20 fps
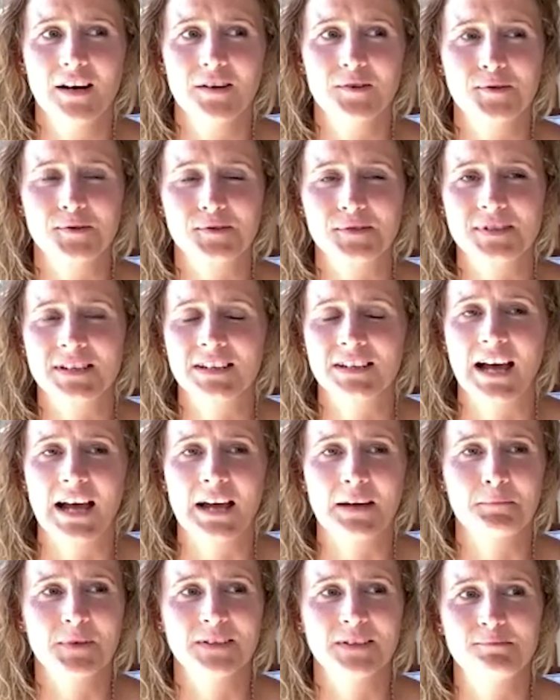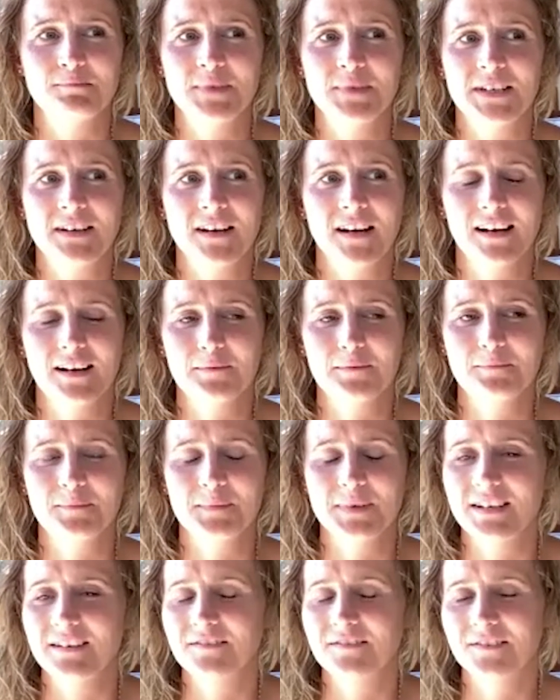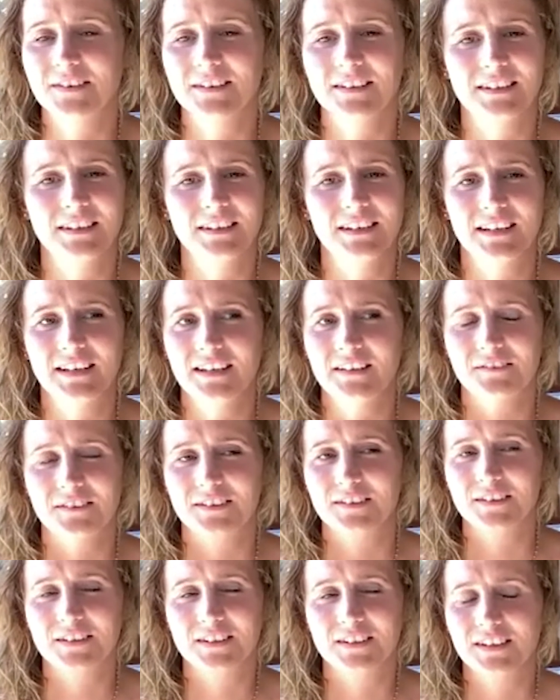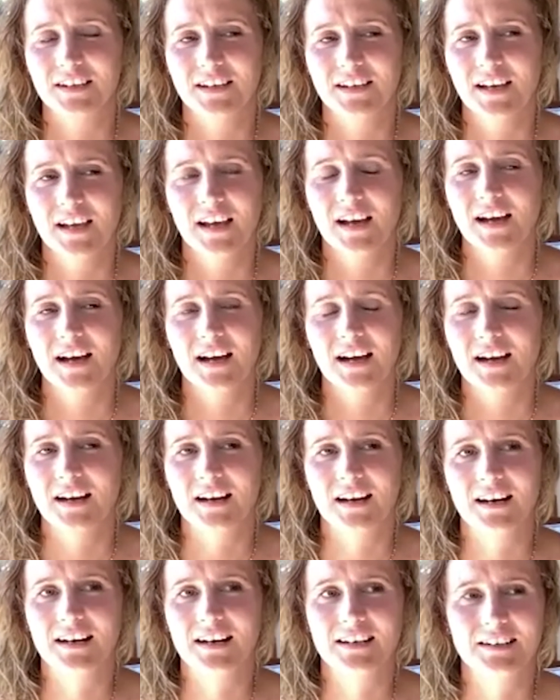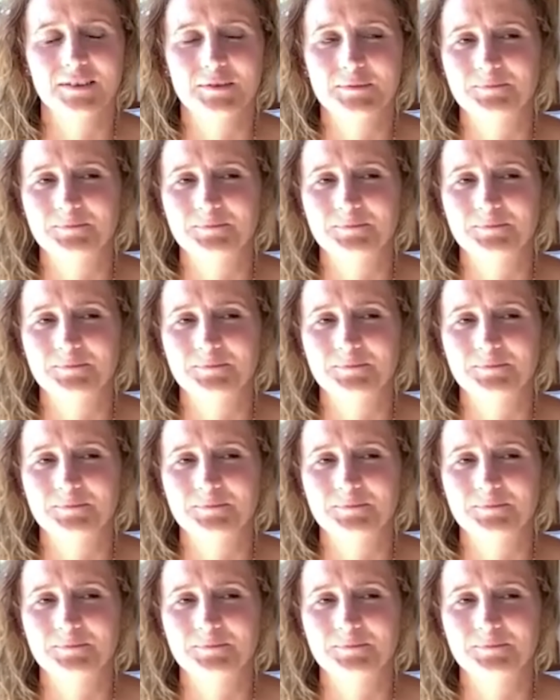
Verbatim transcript: whose climate become even even uh,